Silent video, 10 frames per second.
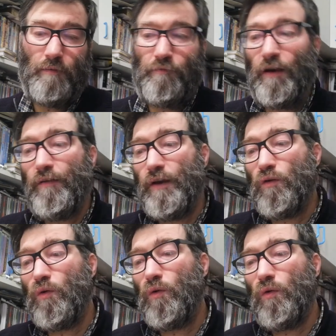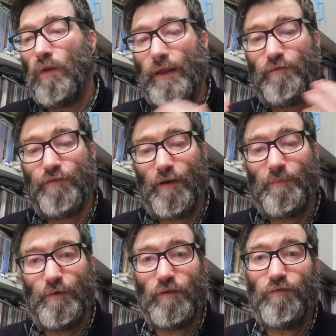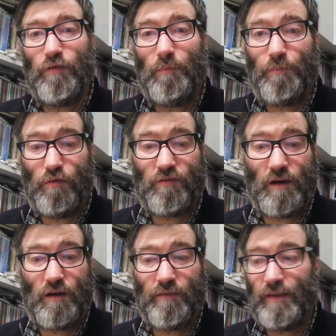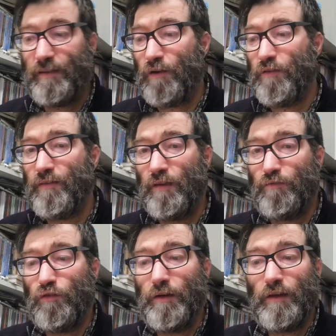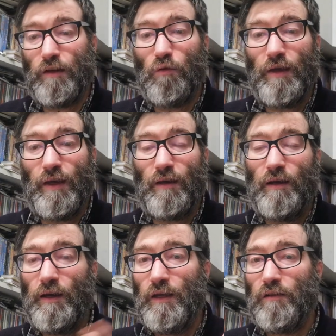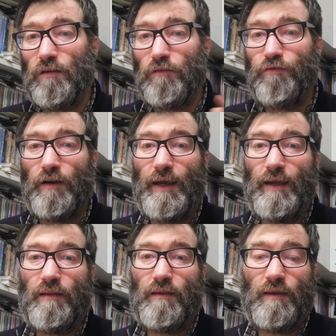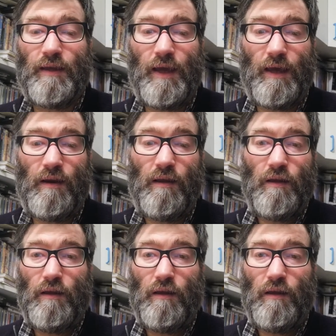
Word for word: very cool and very beautiful postcards that I received during the week. Don't forget again